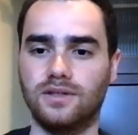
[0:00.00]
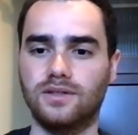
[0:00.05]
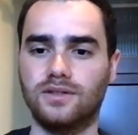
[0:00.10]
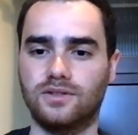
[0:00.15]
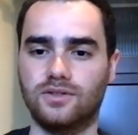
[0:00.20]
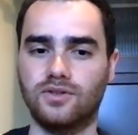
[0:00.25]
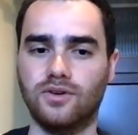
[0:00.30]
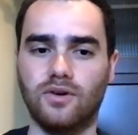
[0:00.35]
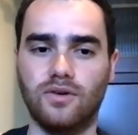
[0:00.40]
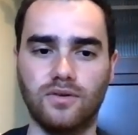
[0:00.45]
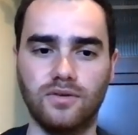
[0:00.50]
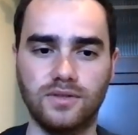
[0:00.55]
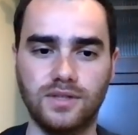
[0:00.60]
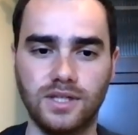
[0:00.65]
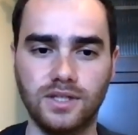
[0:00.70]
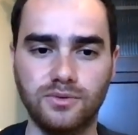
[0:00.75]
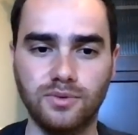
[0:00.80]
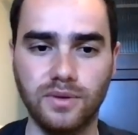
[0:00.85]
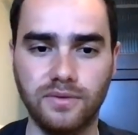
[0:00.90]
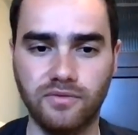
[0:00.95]
So
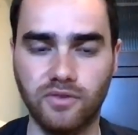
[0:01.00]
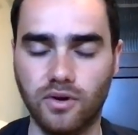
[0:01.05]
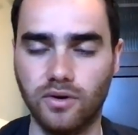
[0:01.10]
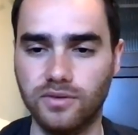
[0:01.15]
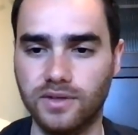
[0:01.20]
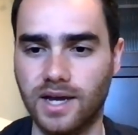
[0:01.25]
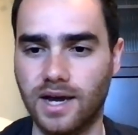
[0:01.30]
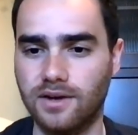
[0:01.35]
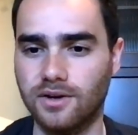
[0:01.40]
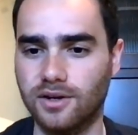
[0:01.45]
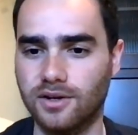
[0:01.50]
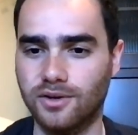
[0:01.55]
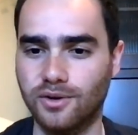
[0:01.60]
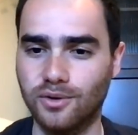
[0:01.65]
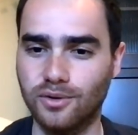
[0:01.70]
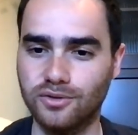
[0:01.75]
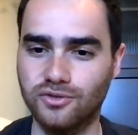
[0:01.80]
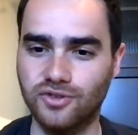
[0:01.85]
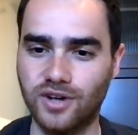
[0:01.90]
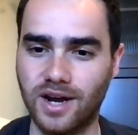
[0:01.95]
since we've rolled out our
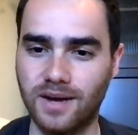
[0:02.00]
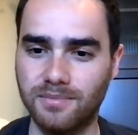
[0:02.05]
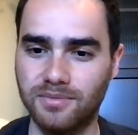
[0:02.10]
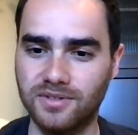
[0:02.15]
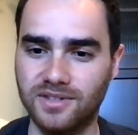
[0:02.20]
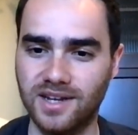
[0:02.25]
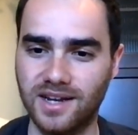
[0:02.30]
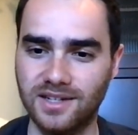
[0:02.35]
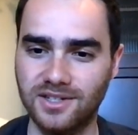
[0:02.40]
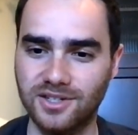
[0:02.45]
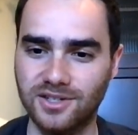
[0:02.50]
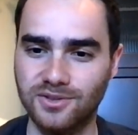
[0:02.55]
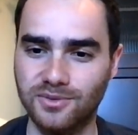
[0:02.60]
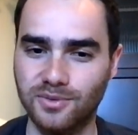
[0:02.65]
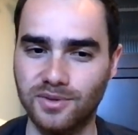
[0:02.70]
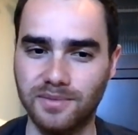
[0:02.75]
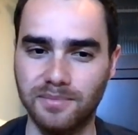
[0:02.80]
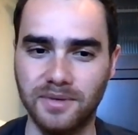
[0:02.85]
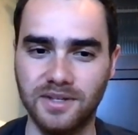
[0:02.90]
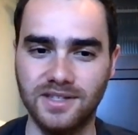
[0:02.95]
Google Drive protections
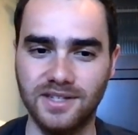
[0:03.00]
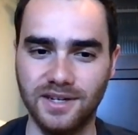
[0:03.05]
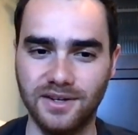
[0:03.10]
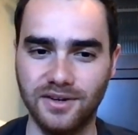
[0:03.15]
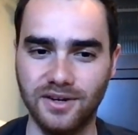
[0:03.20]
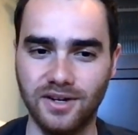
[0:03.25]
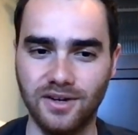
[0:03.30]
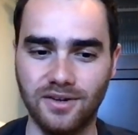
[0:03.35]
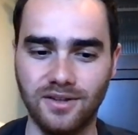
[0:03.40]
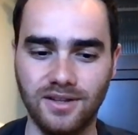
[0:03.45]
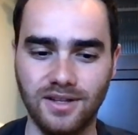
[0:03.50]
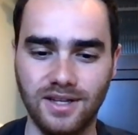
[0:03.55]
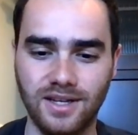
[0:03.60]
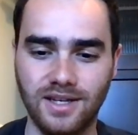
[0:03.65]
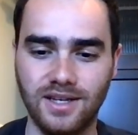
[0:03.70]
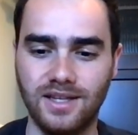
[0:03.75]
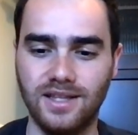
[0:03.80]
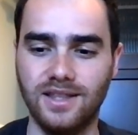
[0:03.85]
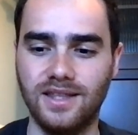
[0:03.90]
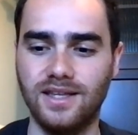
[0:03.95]
with Material,
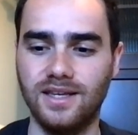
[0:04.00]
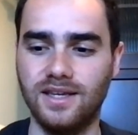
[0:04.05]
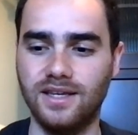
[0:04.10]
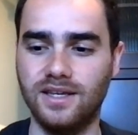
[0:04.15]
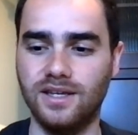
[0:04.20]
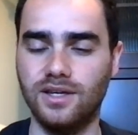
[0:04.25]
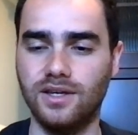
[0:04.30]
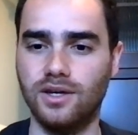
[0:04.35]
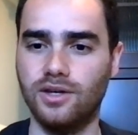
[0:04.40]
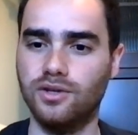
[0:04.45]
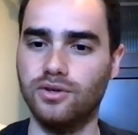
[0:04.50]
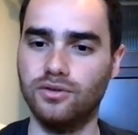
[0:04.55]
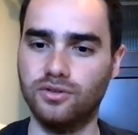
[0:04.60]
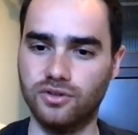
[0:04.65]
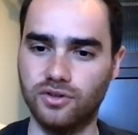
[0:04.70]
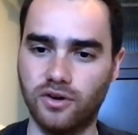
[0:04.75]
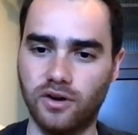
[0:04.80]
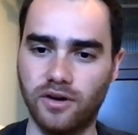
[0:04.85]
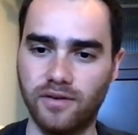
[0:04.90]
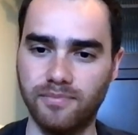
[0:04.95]
the
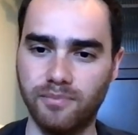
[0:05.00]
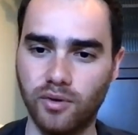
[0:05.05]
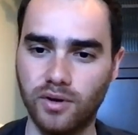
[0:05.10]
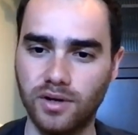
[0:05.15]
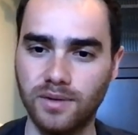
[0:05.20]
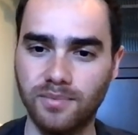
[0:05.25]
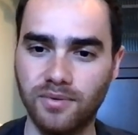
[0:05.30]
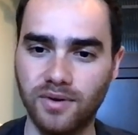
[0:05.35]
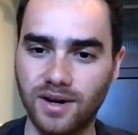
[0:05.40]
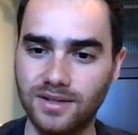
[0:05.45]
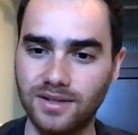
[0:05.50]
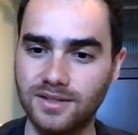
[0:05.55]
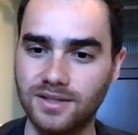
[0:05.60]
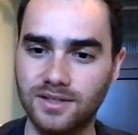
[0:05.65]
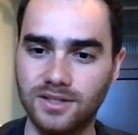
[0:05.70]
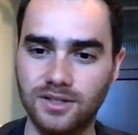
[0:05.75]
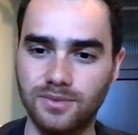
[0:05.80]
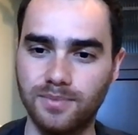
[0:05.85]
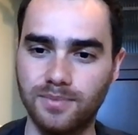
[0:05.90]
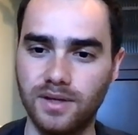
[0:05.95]
user offboarding
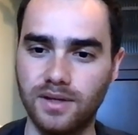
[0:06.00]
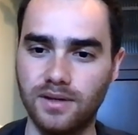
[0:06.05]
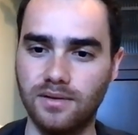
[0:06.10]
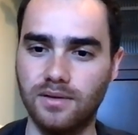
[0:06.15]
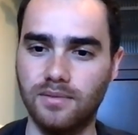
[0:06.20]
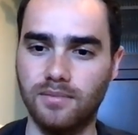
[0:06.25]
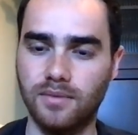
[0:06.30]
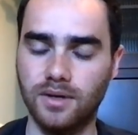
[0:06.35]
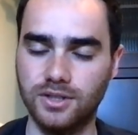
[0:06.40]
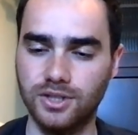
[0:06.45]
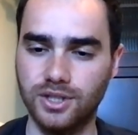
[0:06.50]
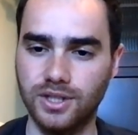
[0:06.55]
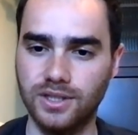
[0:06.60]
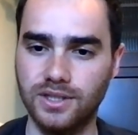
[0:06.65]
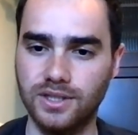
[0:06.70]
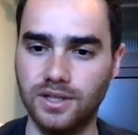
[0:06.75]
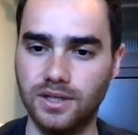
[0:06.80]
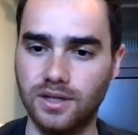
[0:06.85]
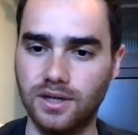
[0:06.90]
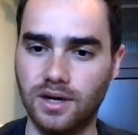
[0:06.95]
process has been much
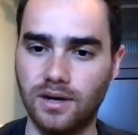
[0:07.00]
easier.